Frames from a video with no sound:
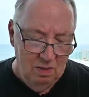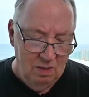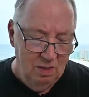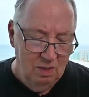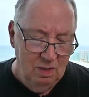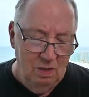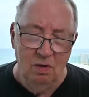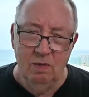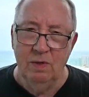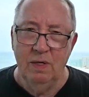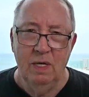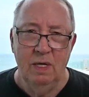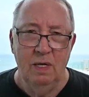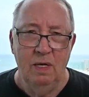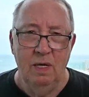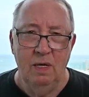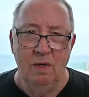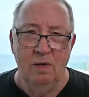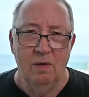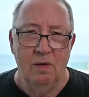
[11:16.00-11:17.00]
don't get it
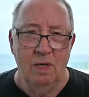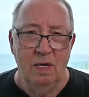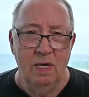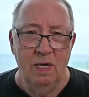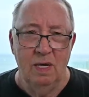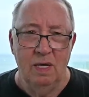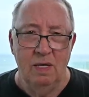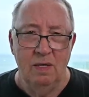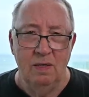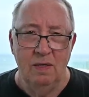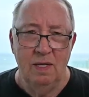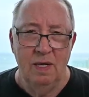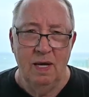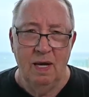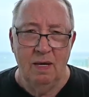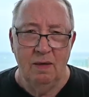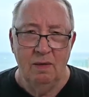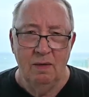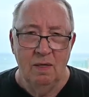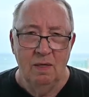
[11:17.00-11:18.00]
in your head
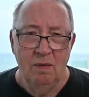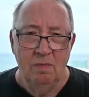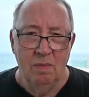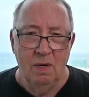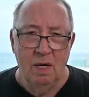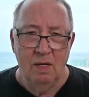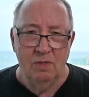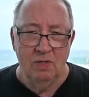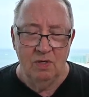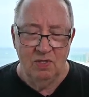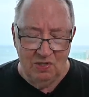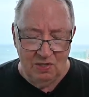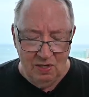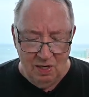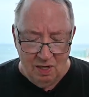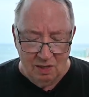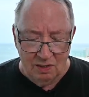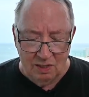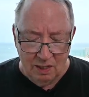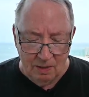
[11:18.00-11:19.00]
that Manta
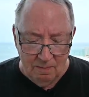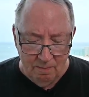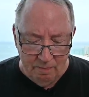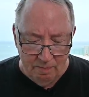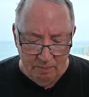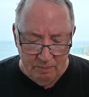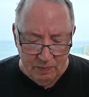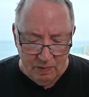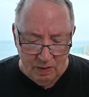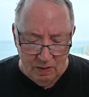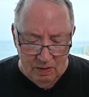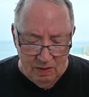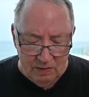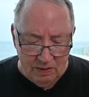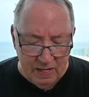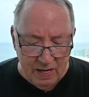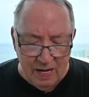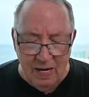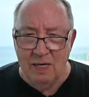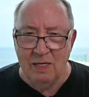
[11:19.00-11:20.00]
sucks. This
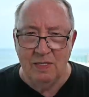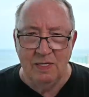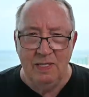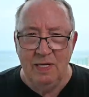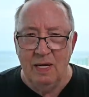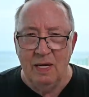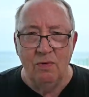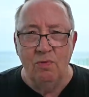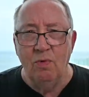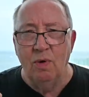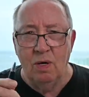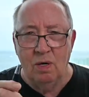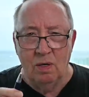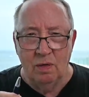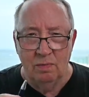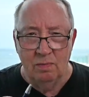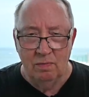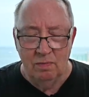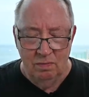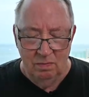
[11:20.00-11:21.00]
guy is dead wrong.
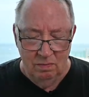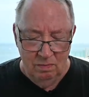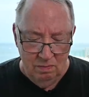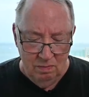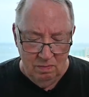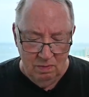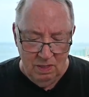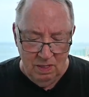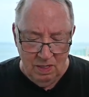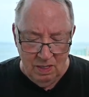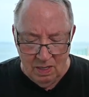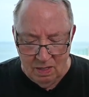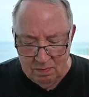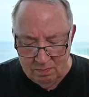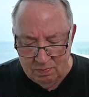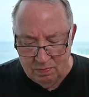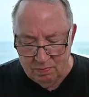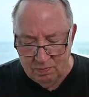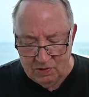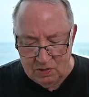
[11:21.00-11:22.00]
And
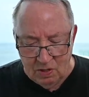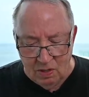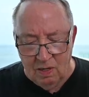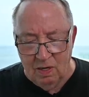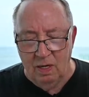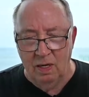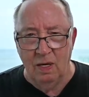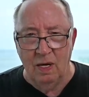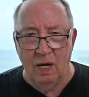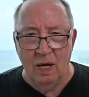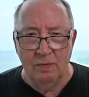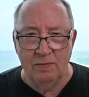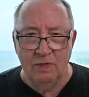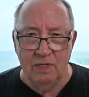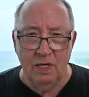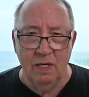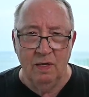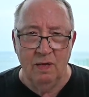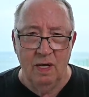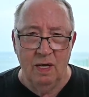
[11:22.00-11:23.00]
I'm sorry. I'd
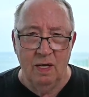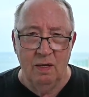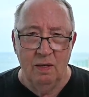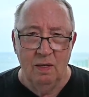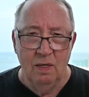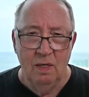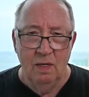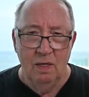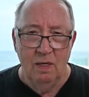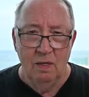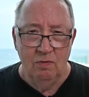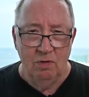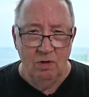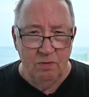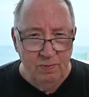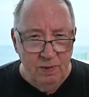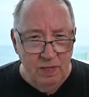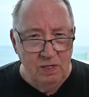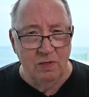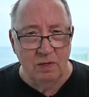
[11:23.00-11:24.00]
say that
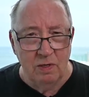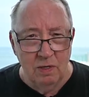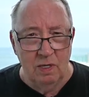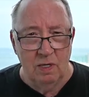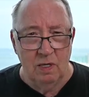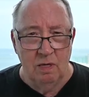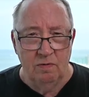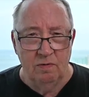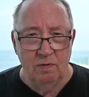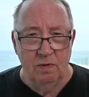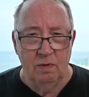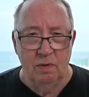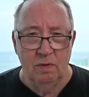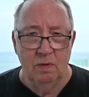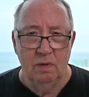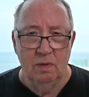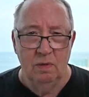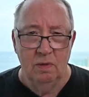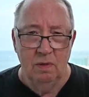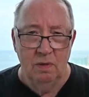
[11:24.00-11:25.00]
with peace and love
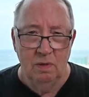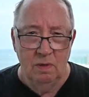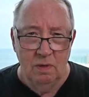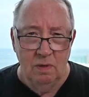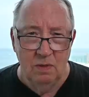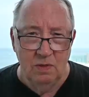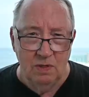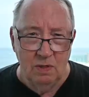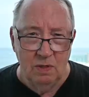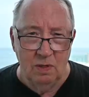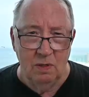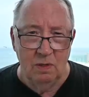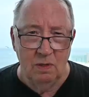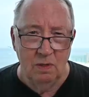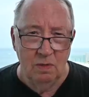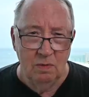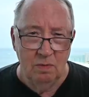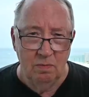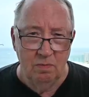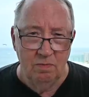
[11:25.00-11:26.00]
sir,
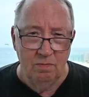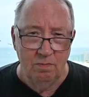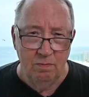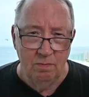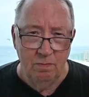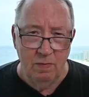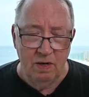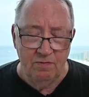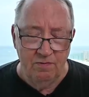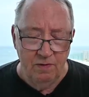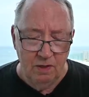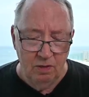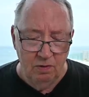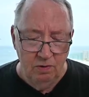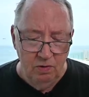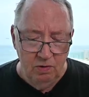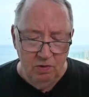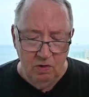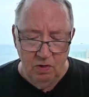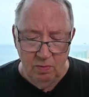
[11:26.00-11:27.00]
my fellow
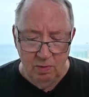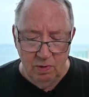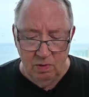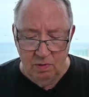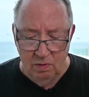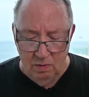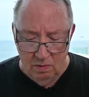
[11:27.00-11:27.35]
YouTuber,